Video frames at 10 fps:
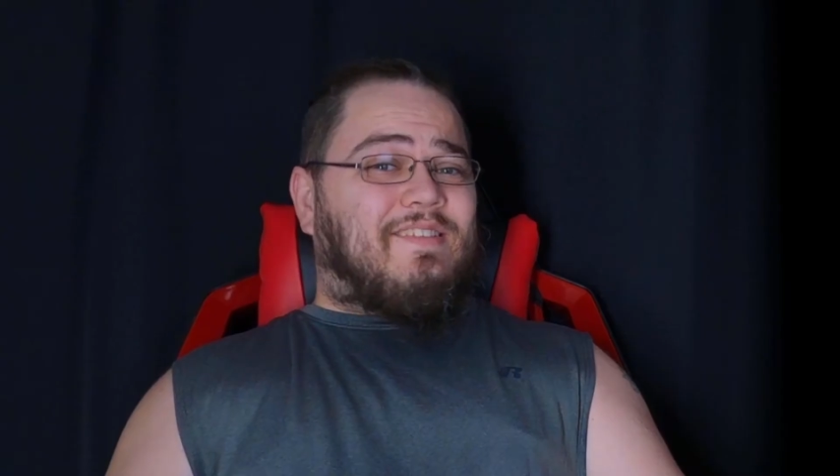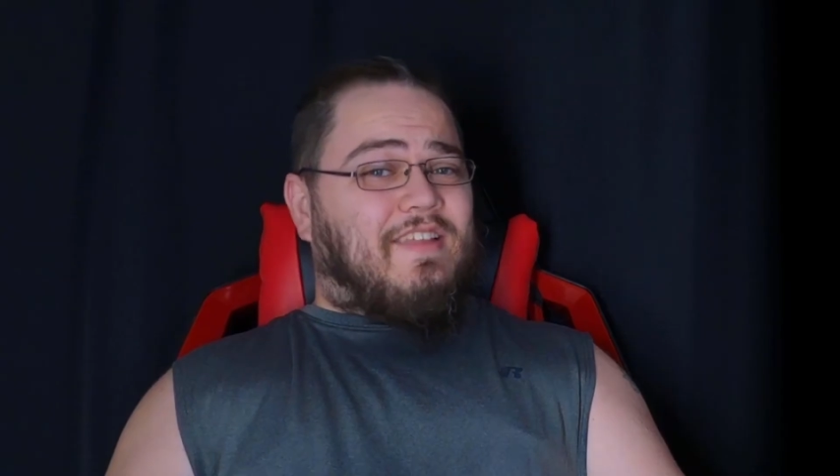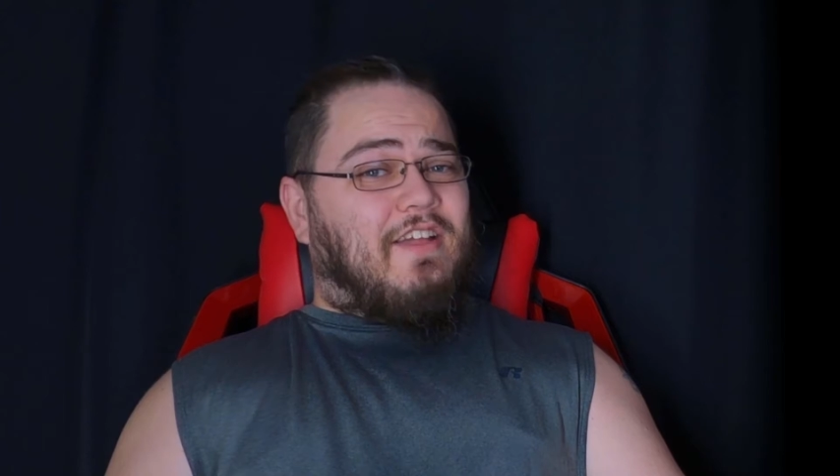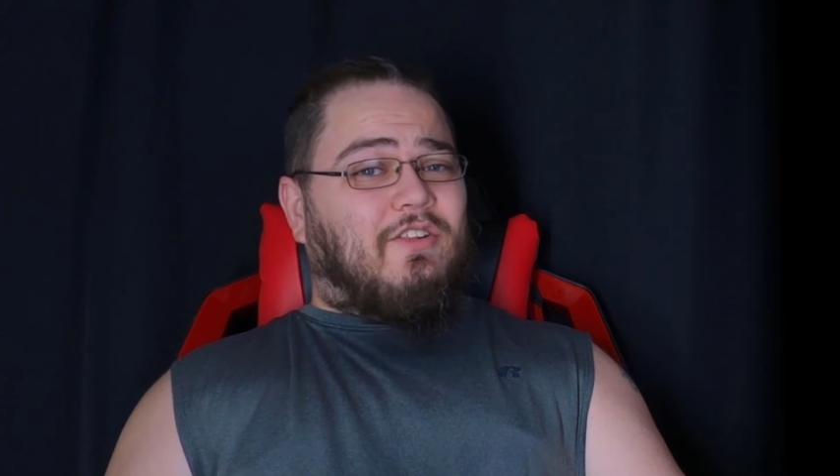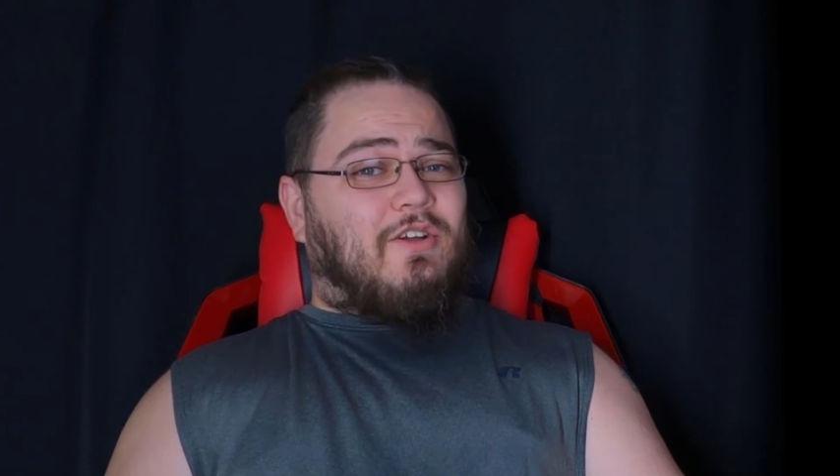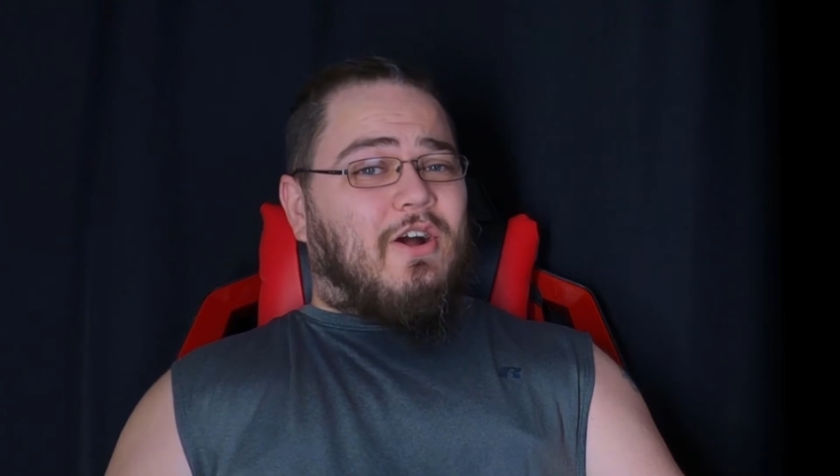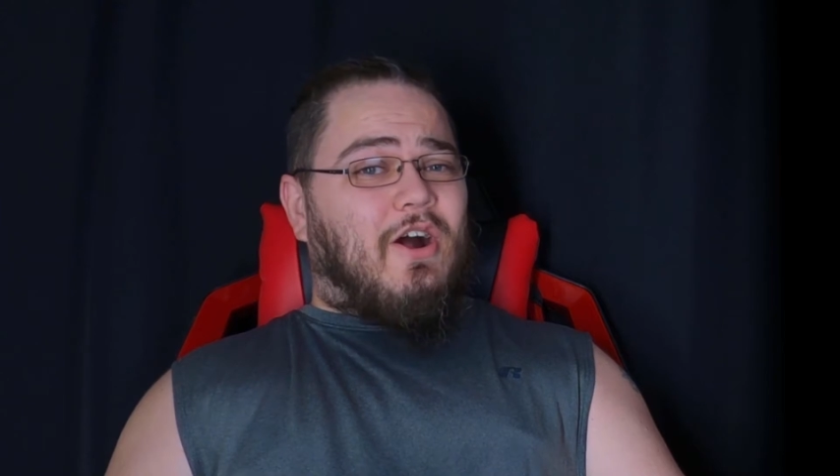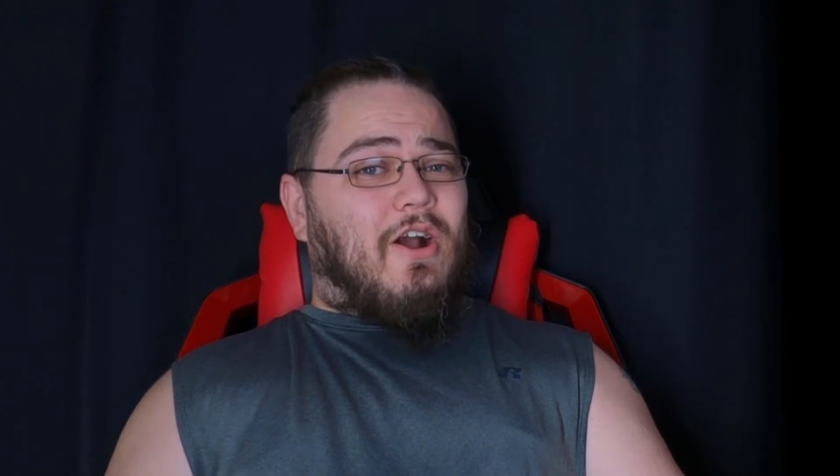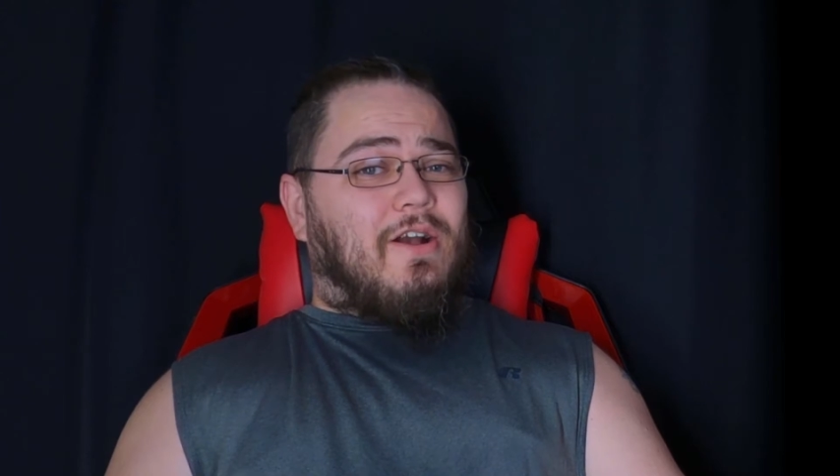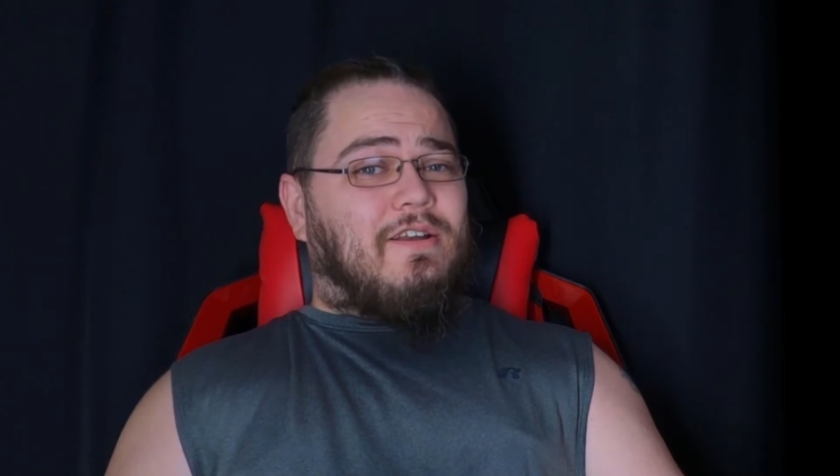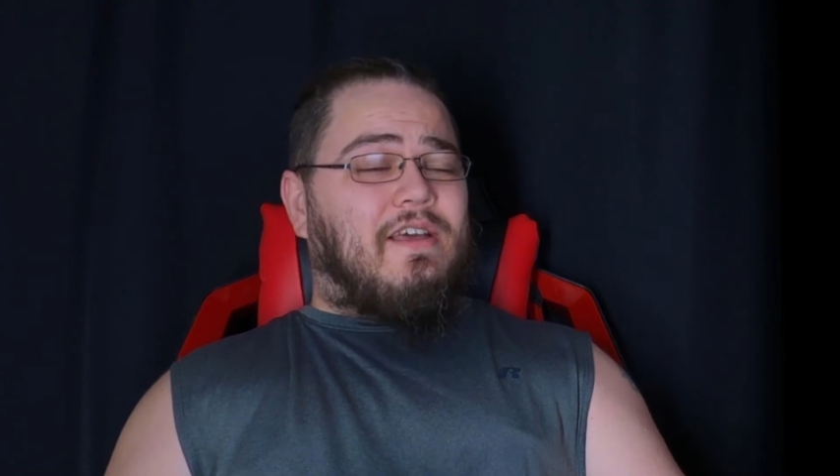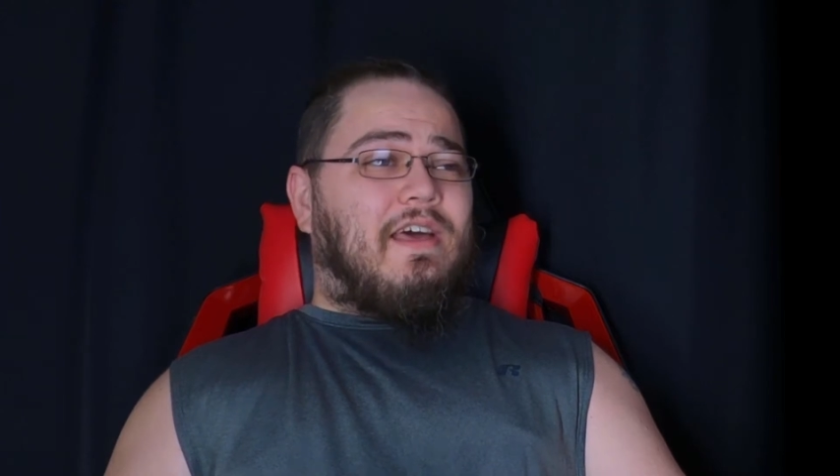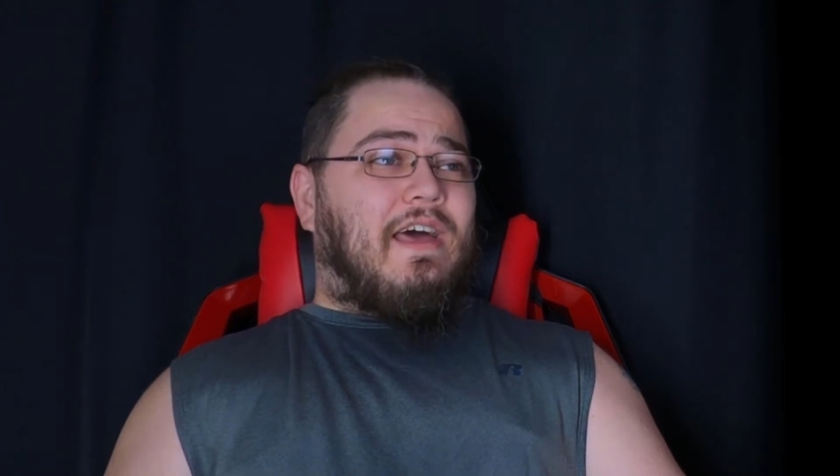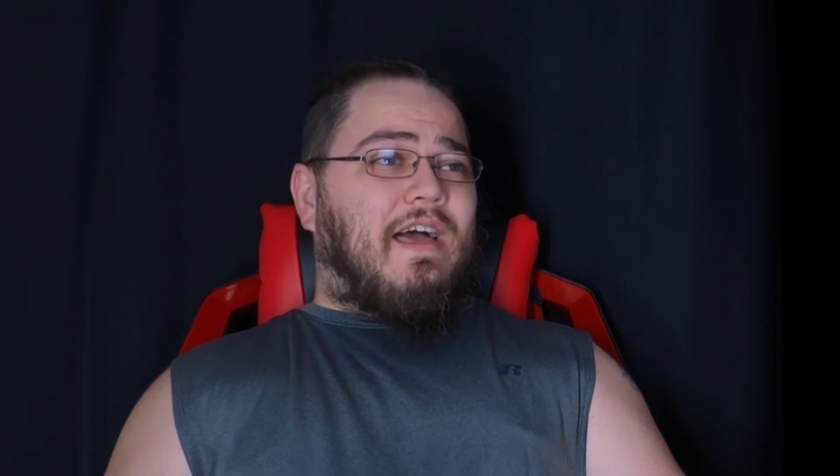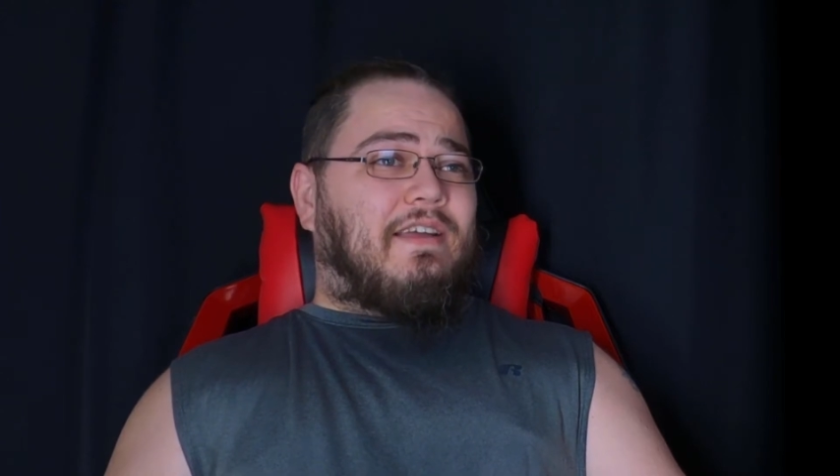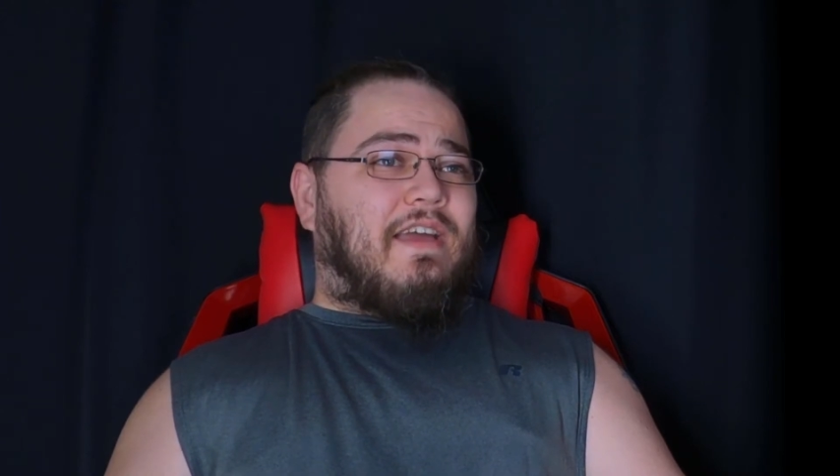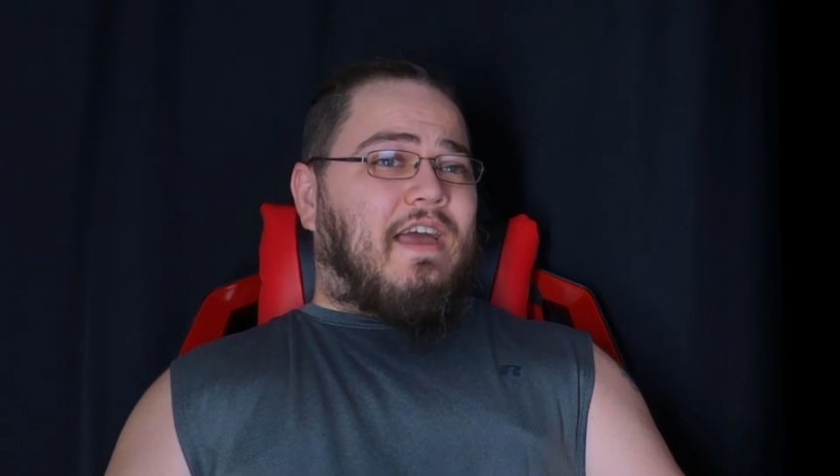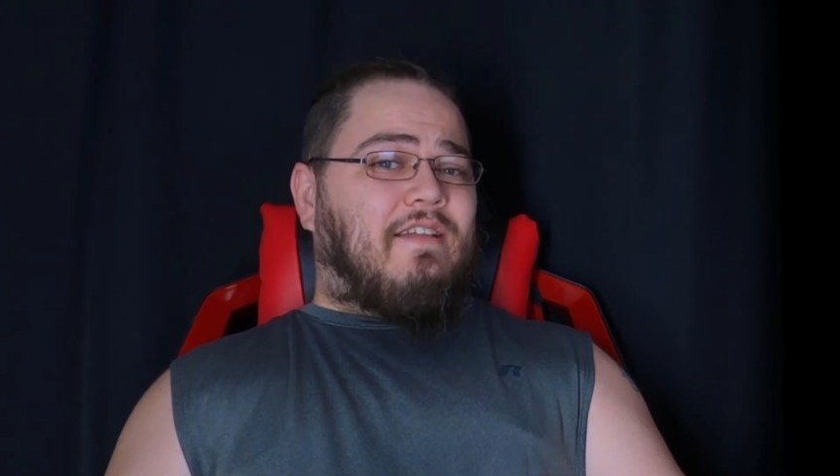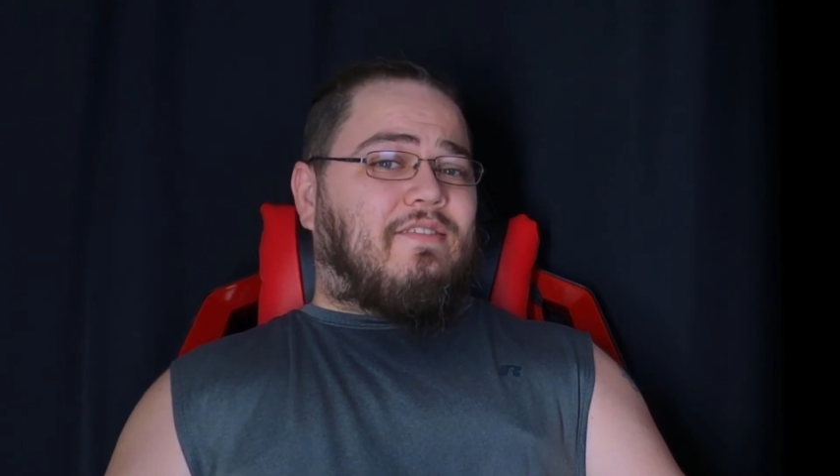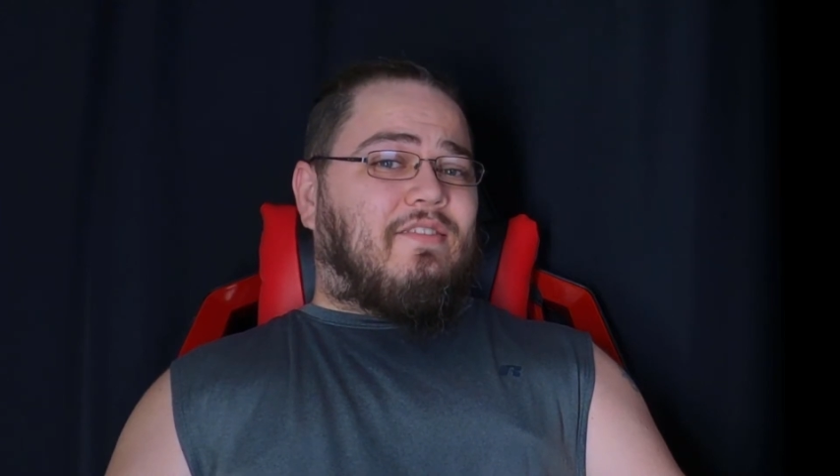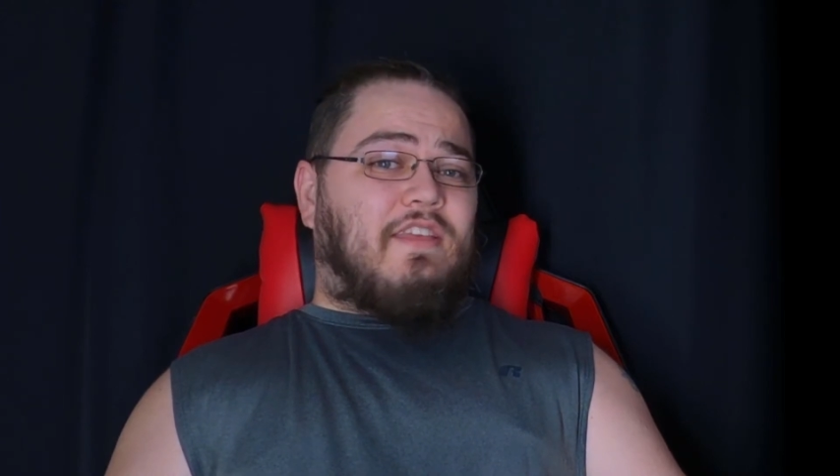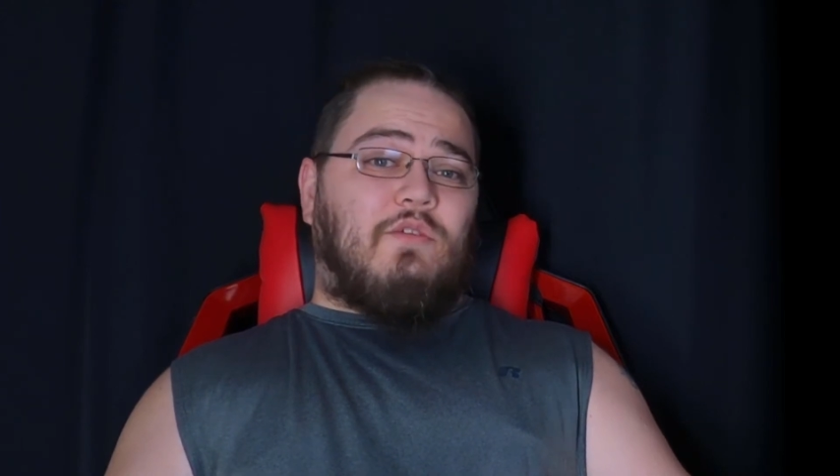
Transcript: Steel Guard against